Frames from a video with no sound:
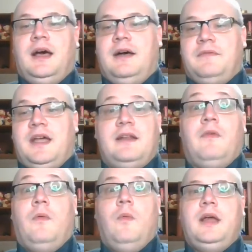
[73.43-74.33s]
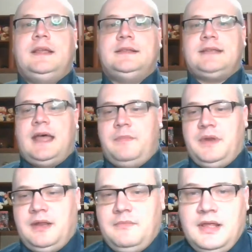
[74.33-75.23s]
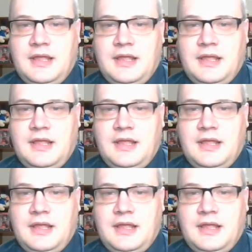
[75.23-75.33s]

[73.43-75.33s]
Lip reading: of kind of what is happening